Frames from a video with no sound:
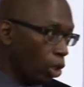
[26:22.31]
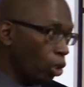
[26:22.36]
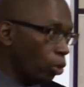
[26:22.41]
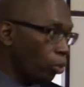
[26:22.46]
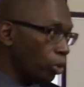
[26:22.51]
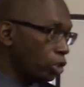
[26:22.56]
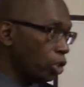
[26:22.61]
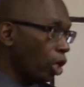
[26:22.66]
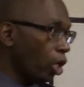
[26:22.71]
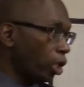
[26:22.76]

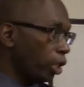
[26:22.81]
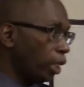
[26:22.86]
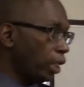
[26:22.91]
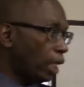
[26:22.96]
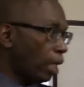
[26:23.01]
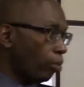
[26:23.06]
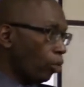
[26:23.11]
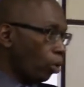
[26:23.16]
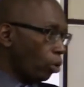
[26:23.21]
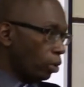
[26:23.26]
We're talking
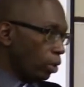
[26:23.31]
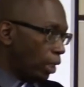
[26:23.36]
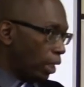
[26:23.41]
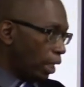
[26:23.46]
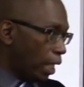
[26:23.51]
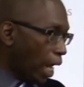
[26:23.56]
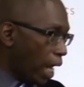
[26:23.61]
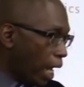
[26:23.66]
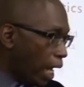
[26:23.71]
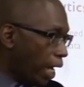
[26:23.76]
about
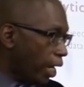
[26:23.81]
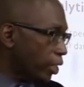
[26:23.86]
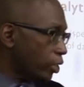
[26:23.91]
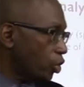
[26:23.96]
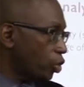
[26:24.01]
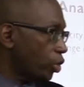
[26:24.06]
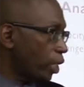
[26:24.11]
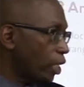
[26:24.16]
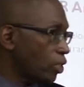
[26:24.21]
large